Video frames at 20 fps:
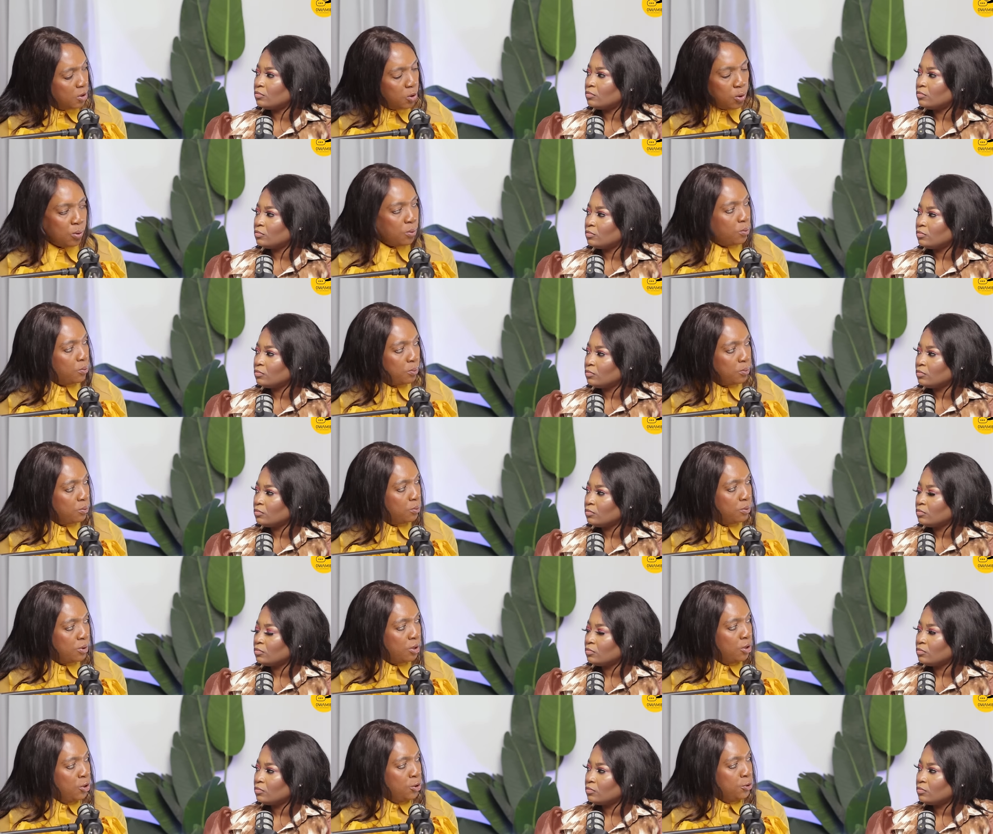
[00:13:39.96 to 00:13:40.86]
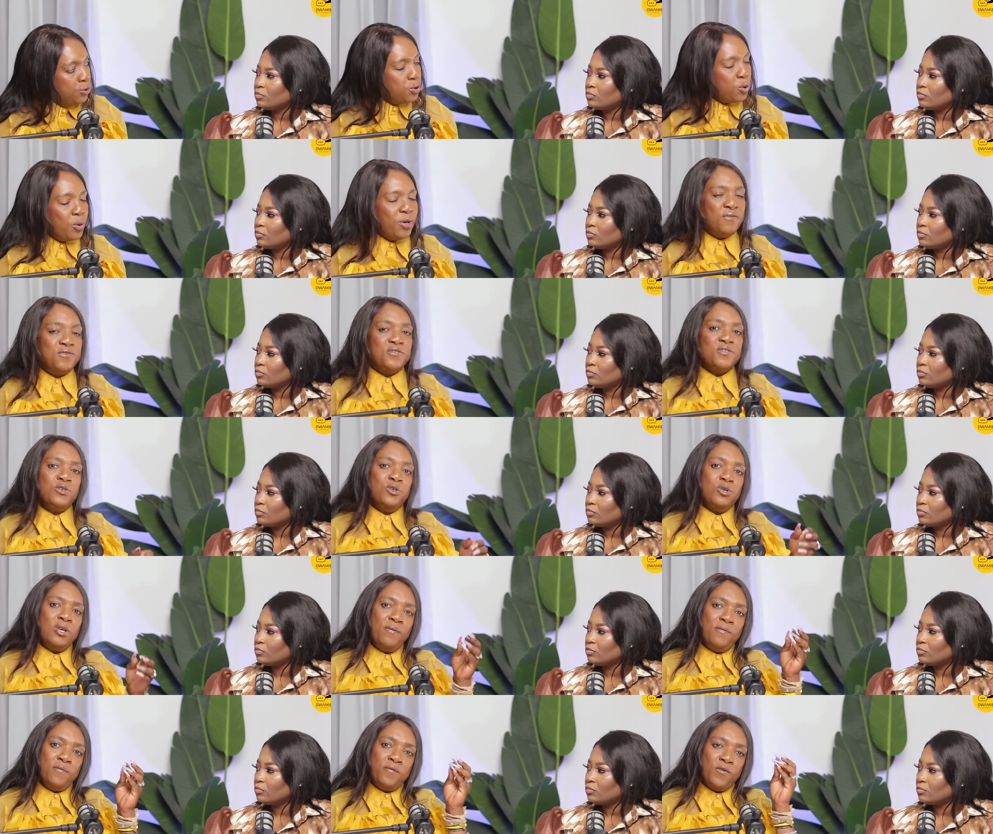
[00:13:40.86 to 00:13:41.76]
Speaker 1: no. So
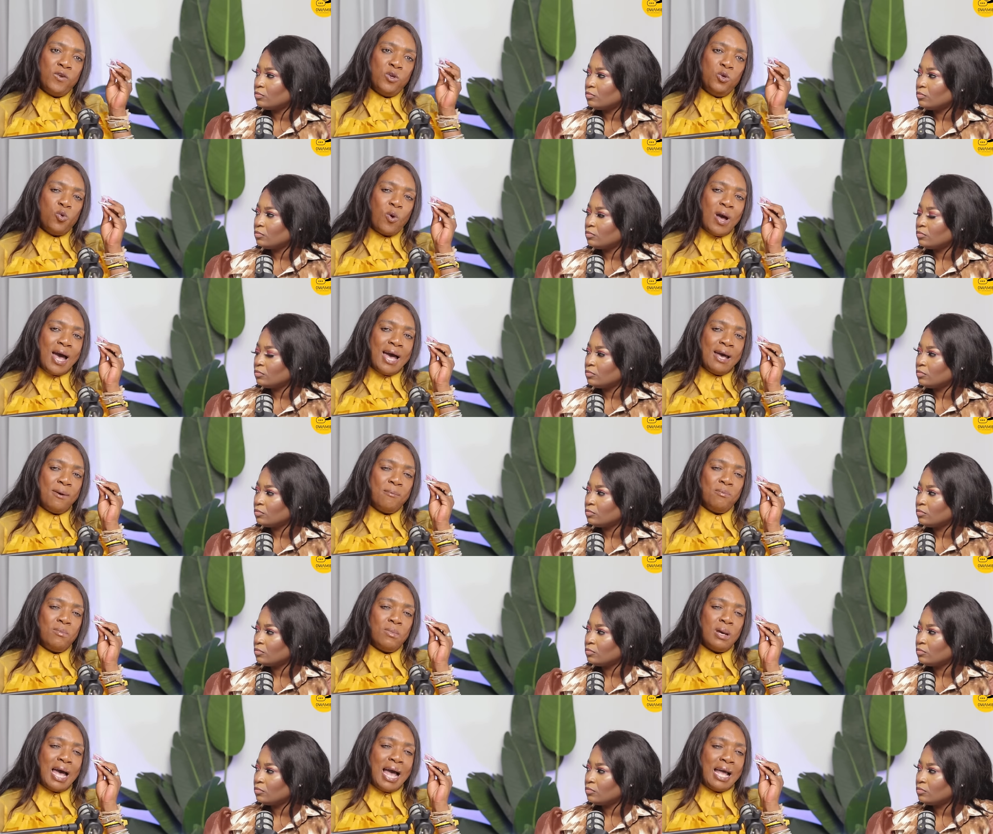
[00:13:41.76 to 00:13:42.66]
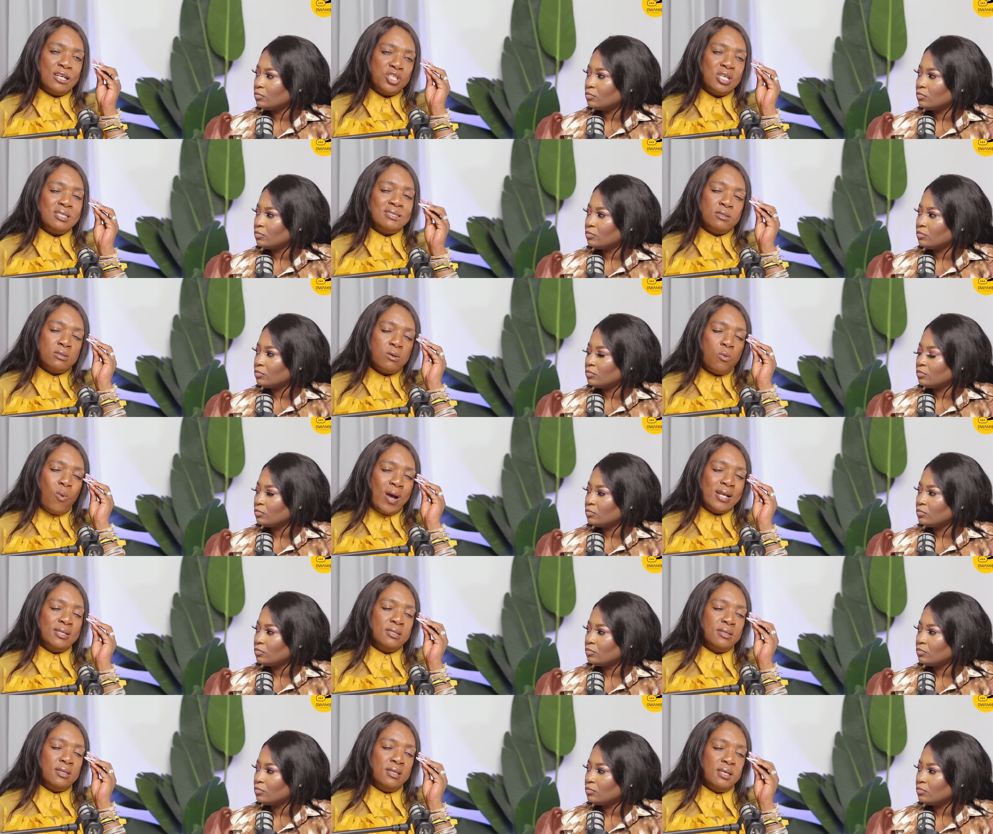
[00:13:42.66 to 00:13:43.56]
if you are, I just
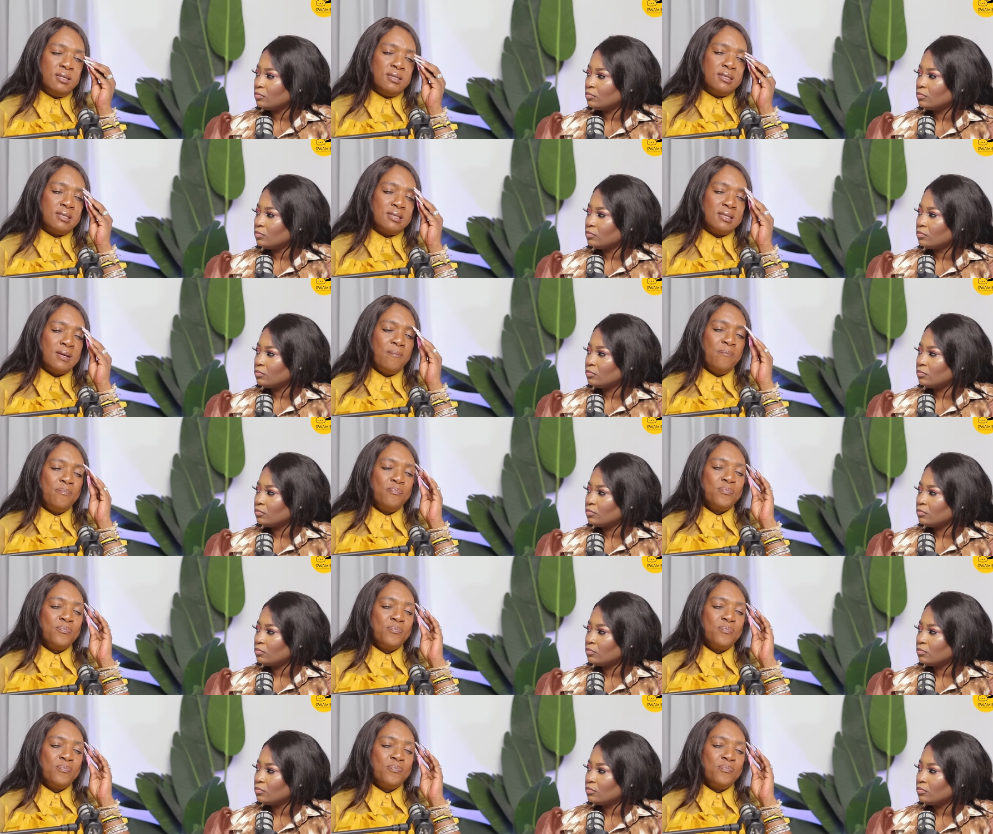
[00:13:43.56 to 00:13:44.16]
want this